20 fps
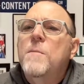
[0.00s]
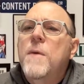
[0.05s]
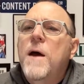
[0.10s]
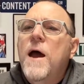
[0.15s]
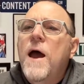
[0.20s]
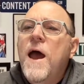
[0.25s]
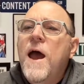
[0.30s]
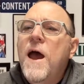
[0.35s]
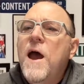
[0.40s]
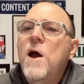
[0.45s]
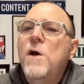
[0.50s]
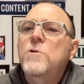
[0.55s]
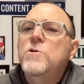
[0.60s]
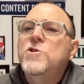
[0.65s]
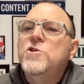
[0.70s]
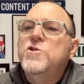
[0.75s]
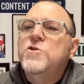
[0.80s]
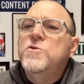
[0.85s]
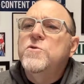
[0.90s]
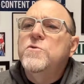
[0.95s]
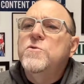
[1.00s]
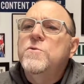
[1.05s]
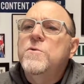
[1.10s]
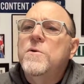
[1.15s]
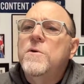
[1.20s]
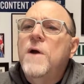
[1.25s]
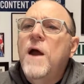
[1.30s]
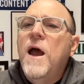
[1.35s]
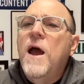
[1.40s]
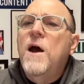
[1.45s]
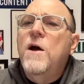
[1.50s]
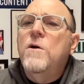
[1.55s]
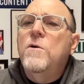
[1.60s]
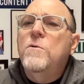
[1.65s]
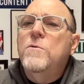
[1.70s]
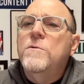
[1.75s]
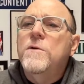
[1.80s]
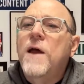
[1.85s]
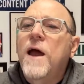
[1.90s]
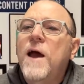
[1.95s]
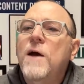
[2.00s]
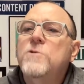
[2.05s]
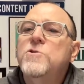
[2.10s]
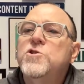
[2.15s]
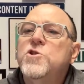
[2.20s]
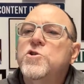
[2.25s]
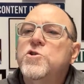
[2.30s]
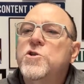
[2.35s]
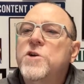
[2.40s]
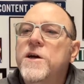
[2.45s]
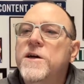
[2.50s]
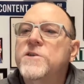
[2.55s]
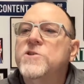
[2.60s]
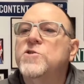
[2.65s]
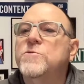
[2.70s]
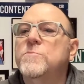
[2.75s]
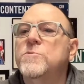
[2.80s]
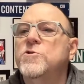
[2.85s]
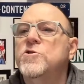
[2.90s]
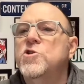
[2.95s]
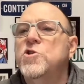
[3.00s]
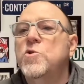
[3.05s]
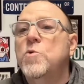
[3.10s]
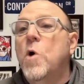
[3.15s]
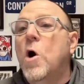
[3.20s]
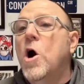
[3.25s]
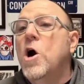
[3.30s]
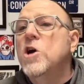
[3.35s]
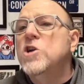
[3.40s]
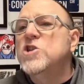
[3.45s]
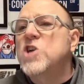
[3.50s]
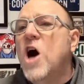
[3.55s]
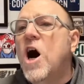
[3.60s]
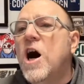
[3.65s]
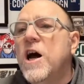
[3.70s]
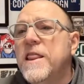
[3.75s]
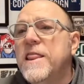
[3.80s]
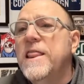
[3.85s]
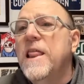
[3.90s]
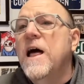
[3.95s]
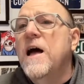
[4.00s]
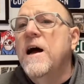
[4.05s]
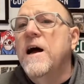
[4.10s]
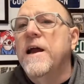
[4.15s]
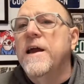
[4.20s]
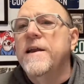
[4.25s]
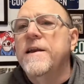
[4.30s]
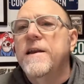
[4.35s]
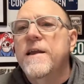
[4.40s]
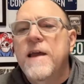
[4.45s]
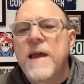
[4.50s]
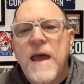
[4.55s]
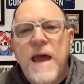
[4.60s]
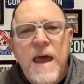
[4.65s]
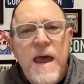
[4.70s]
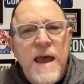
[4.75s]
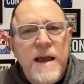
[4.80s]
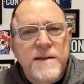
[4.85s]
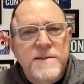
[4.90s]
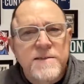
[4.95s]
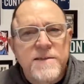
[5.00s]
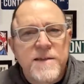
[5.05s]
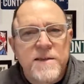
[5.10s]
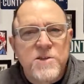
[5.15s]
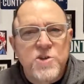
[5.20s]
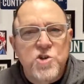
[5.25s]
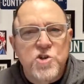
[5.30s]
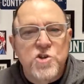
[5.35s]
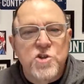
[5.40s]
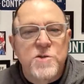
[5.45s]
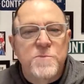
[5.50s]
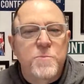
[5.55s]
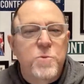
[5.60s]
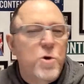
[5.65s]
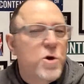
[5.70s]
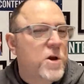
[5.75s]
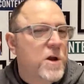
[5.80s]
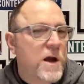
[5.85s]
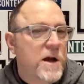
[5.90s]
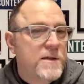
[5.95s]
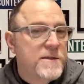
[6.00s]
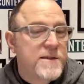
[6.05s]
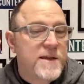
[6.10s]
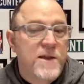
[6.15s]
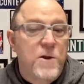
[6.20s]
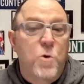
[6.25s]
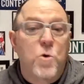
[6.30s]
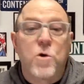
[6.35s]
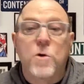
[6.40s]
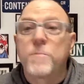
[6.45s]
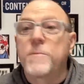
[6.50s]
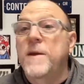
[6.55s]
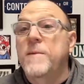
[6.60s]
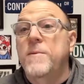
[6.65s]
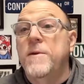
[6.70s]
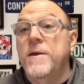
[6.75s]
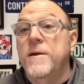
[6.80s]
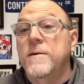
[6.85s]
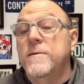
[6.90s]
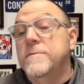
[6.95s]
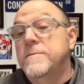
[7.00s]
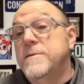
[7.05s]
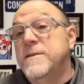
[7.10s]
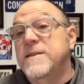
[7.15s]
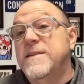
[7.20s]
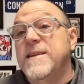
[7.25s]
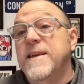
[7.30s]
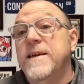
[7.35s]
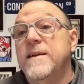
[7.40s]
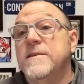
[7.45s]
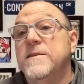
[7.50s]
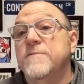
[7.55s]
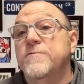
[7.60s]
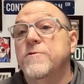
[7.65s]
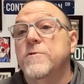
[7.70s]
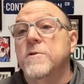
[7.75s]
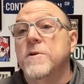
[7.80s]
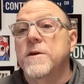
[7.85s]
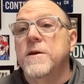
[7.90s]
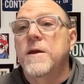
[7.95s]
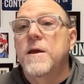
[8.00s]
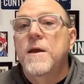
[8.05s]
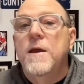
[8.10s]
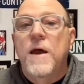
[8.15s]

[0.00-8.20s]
How do your customers who aren't online access your support content? Or maybe it was to say it differently.